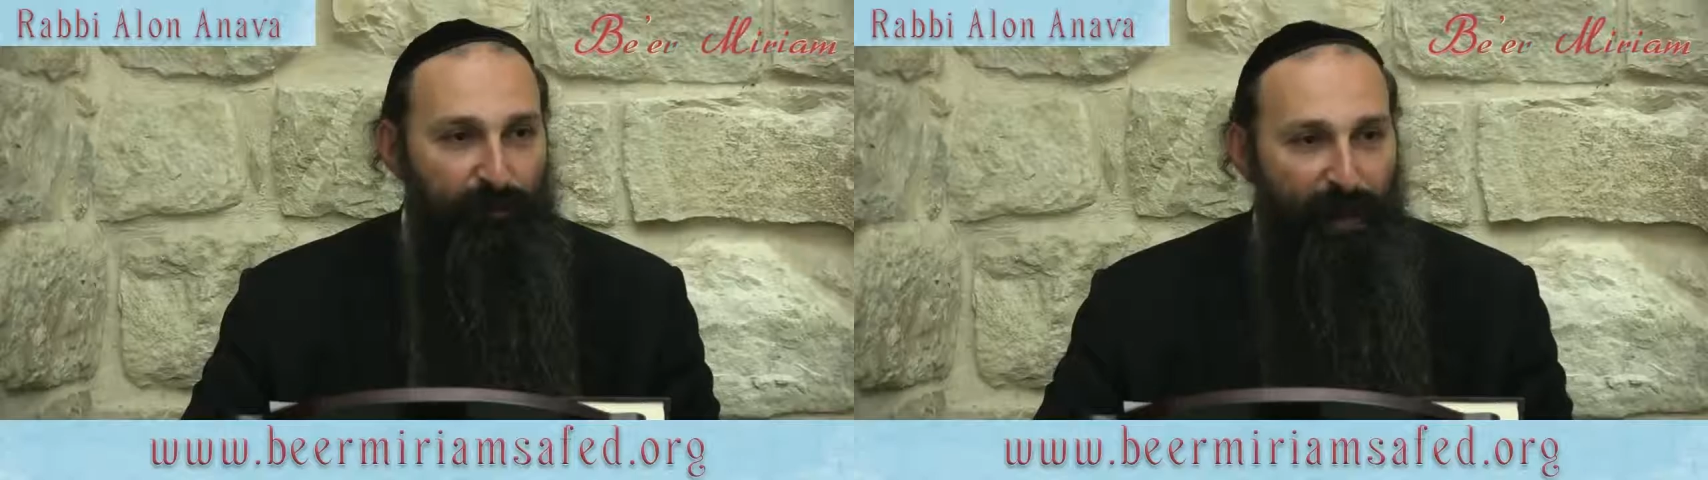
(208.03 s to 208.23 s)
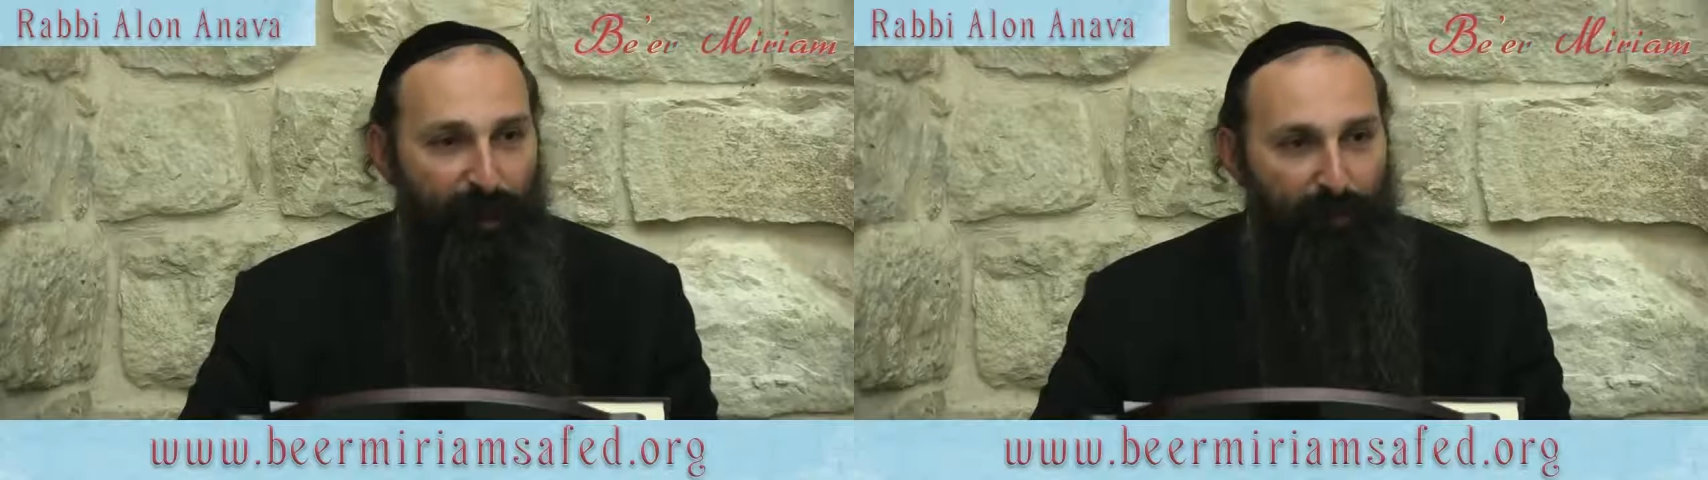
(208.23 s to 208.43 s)

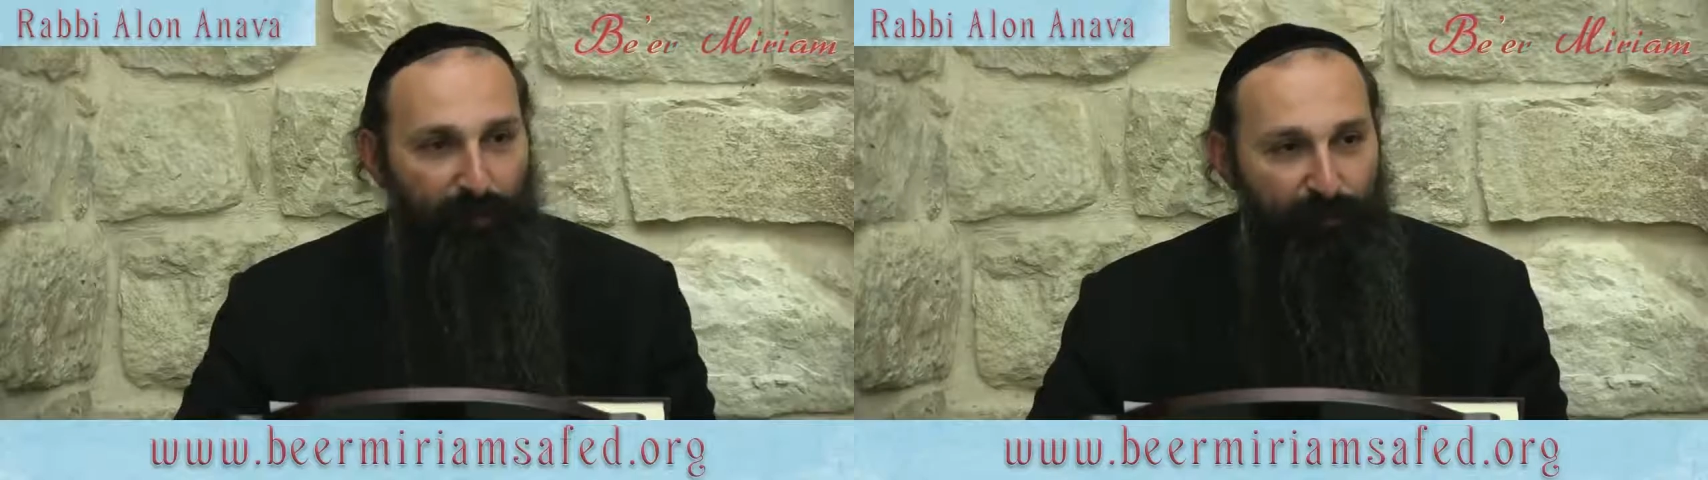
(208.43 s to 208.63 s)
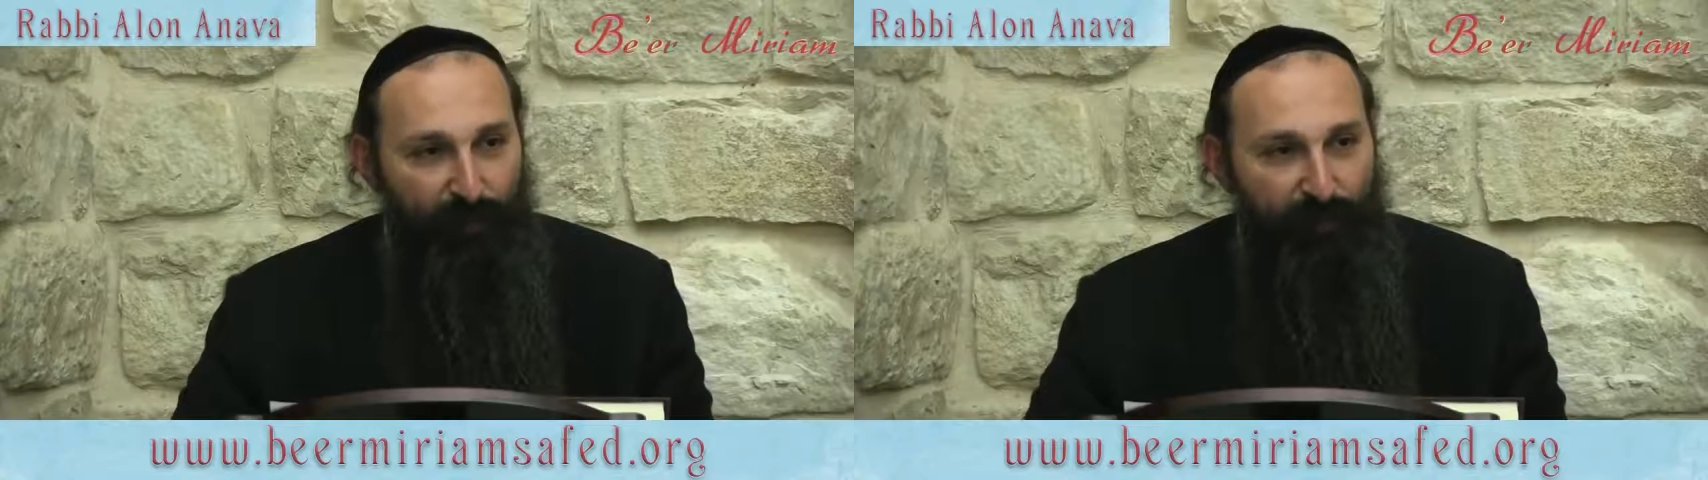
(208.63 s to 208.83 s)

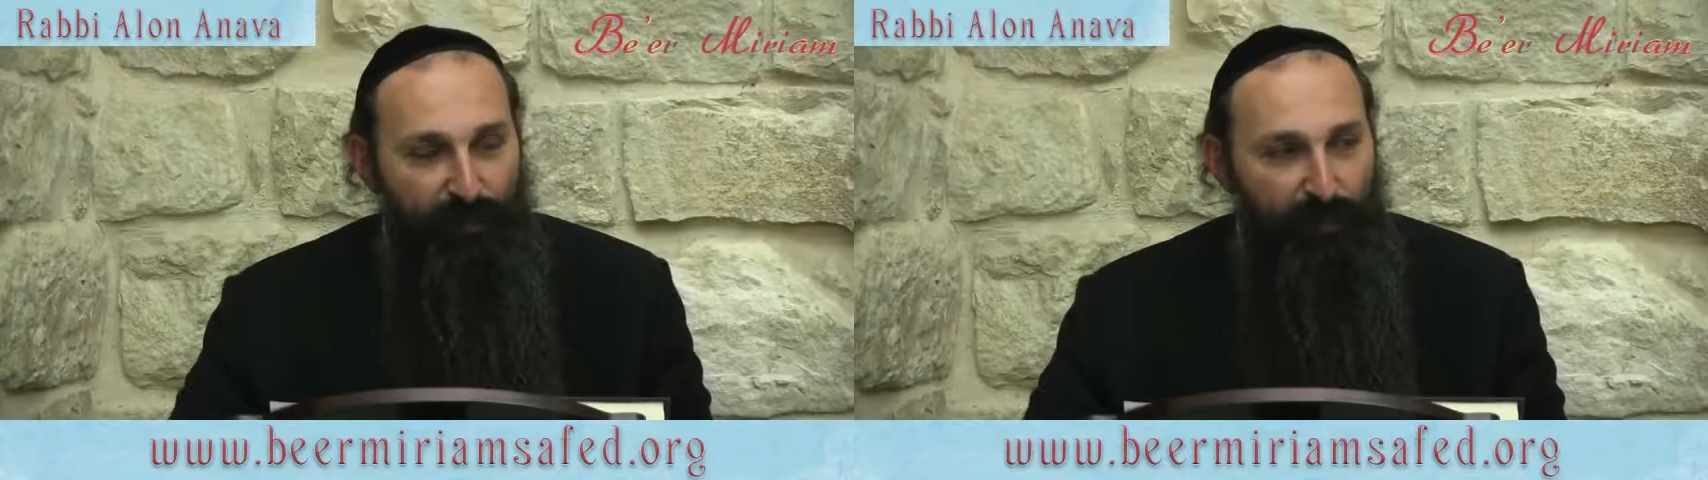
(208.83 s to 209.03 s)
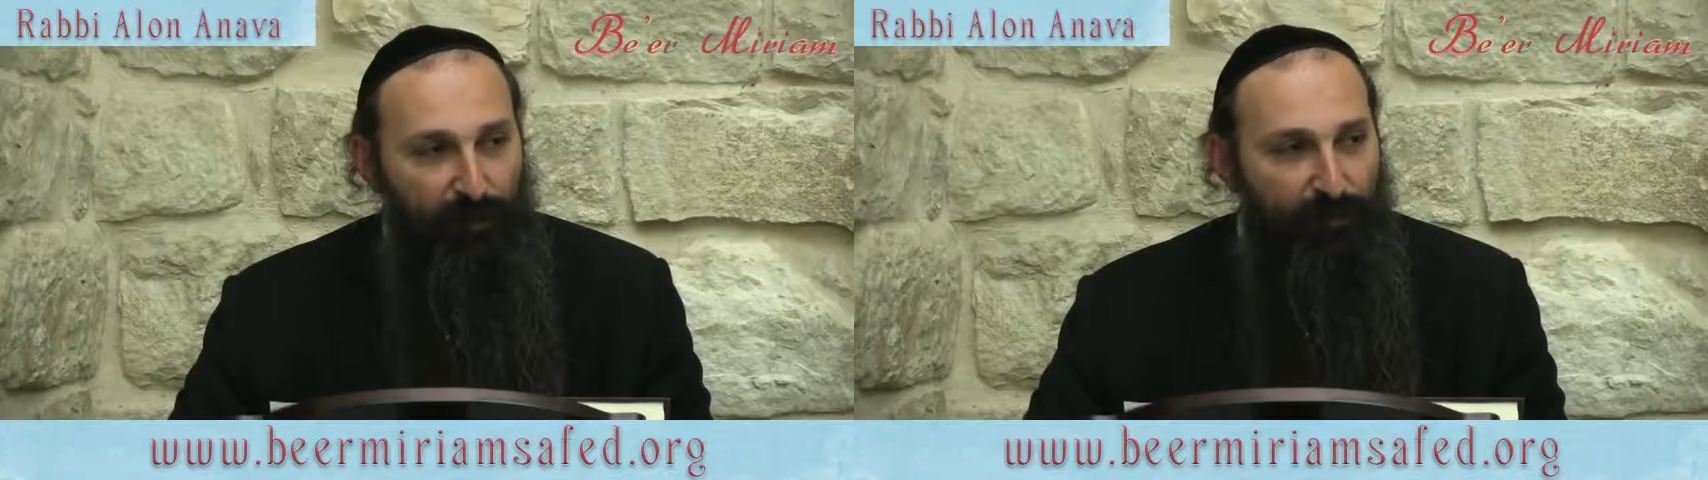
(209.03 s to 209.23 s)
power of our
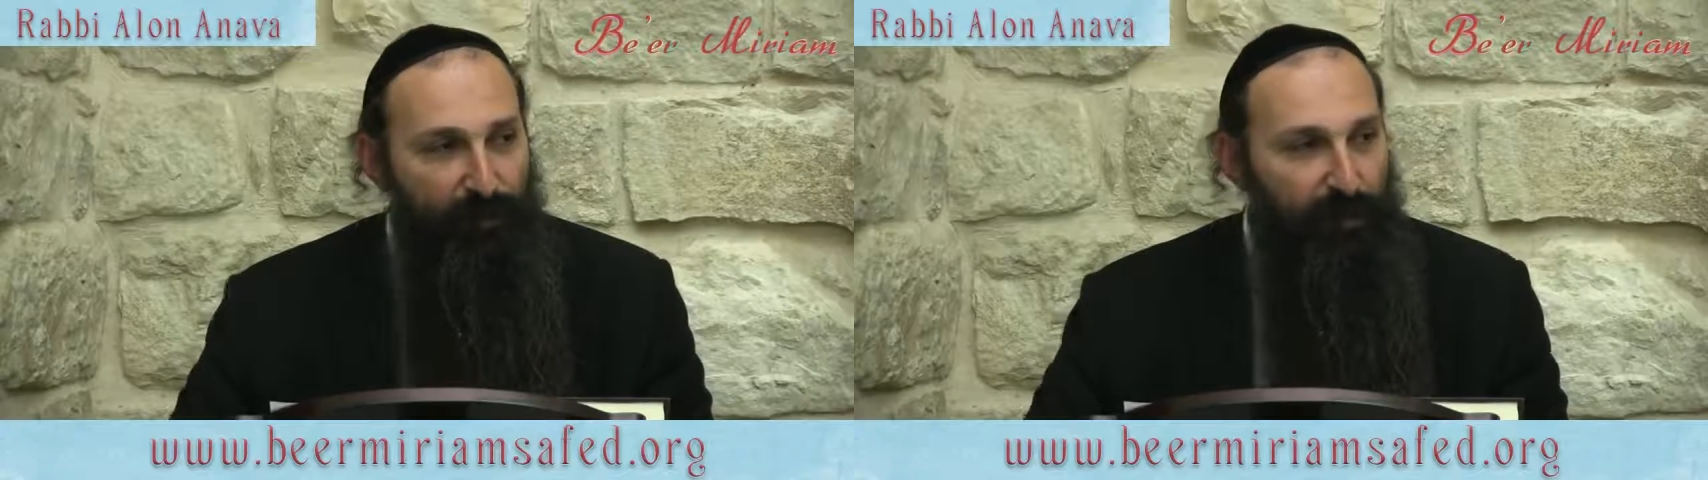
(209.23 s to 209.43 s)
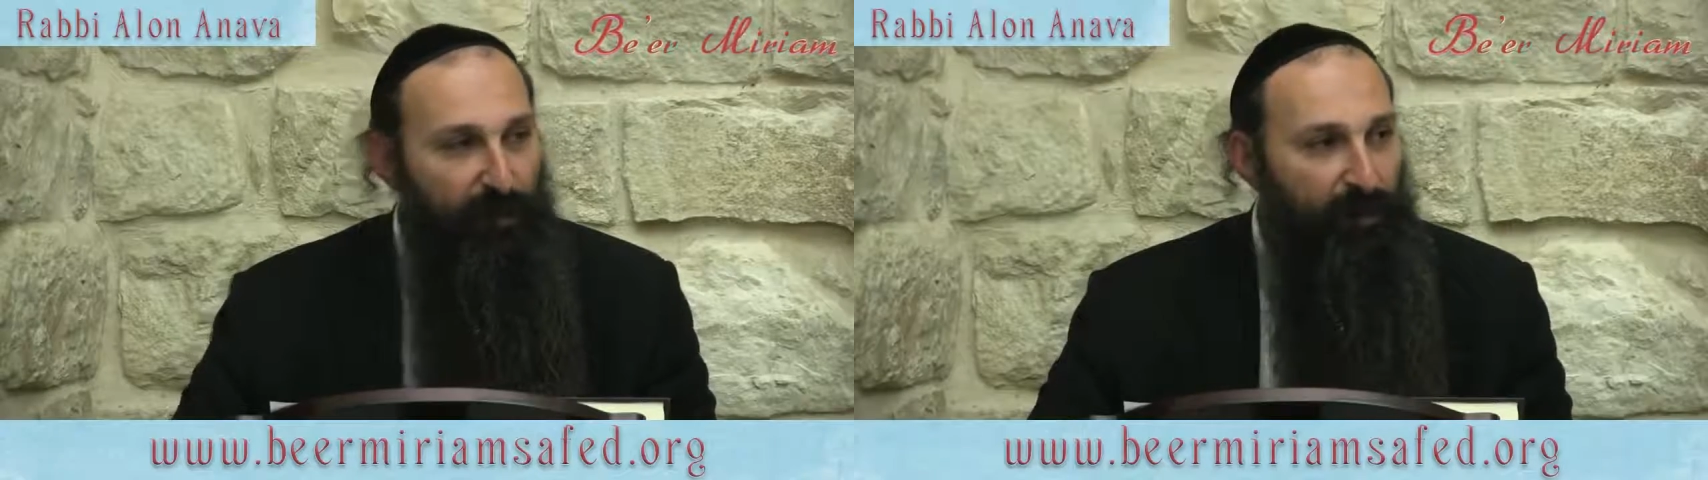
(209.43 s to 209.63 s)

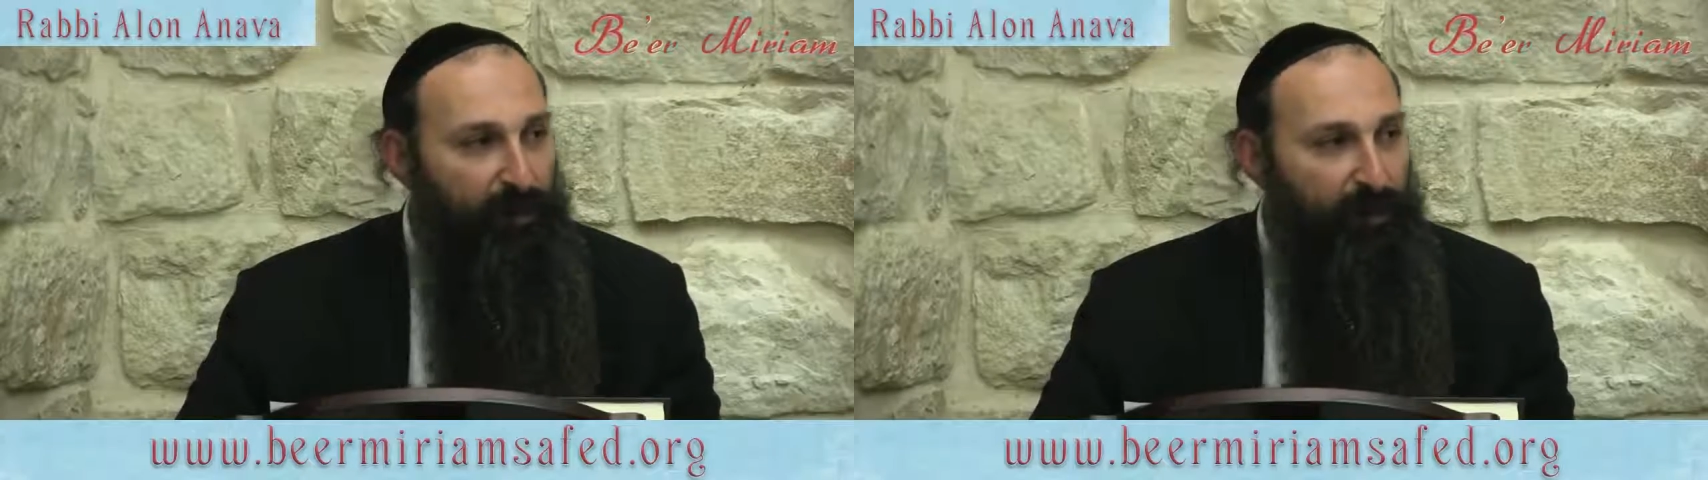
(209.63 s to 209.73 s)
soul